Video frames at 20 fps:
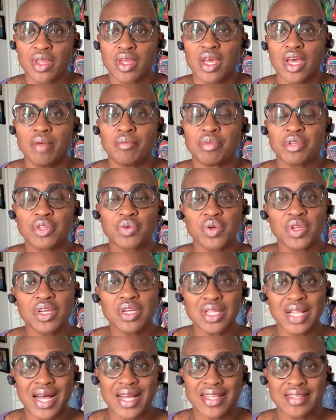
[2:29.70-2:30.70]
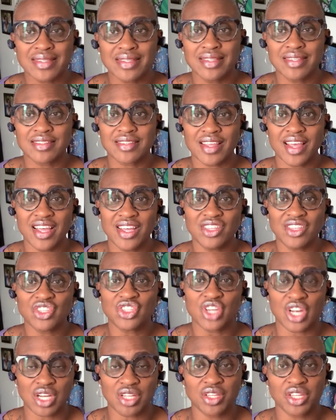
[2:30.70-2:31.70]
and between classes and
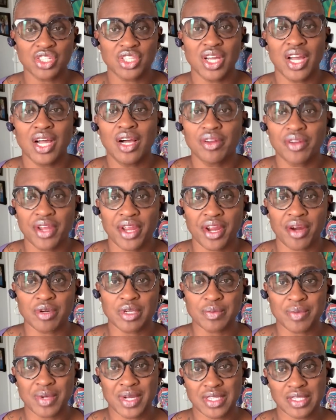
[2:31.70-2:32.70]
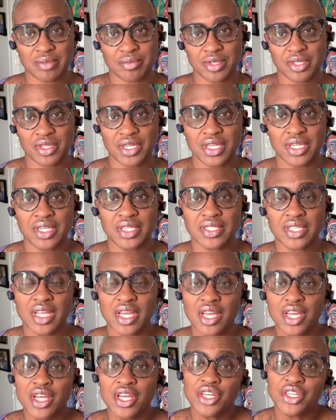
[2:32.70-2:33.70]
juggling childcare responsibilities,
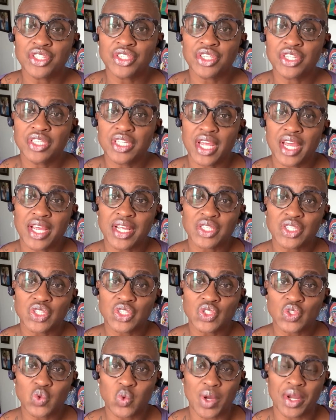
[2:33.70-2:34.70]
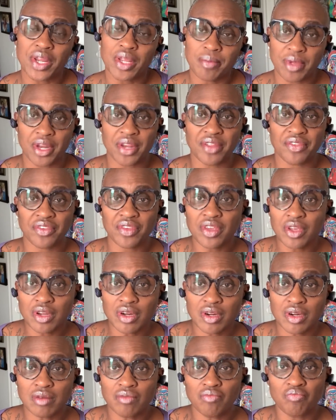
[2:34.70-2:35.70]
she takes 20 minutes
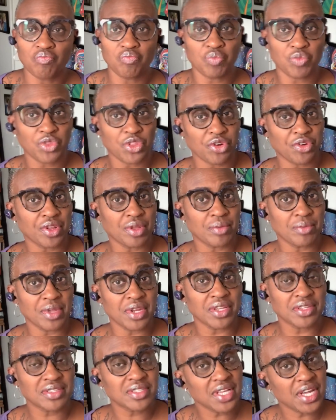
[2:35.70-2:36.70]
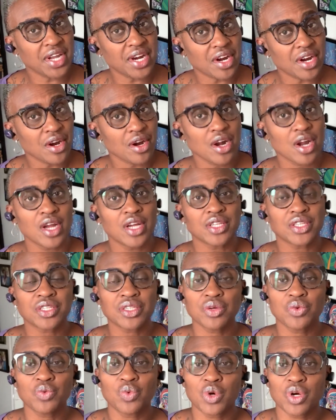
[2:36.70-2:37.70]
here, 30 minutes there
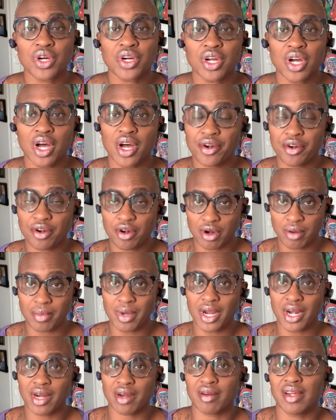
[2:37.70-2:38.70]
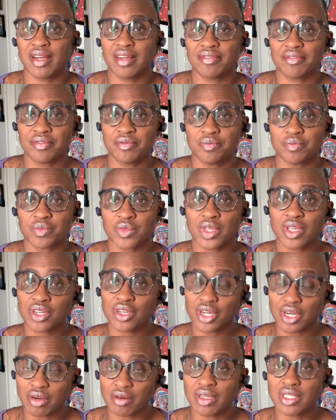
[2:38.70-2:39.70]
to work on her monograph.
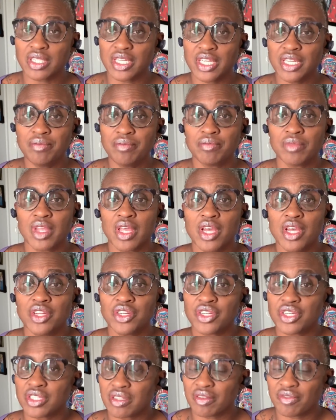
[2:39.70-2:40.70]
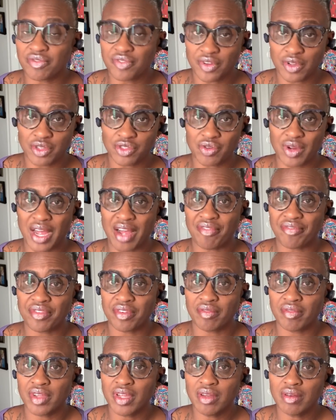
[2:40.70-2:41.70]
Currently, she has a full draft
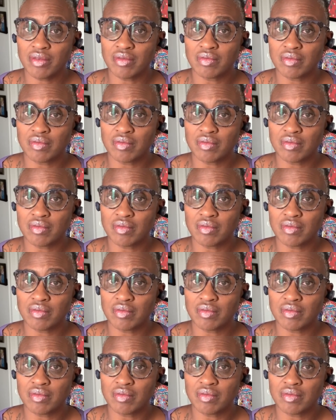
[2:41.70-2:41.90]
of it,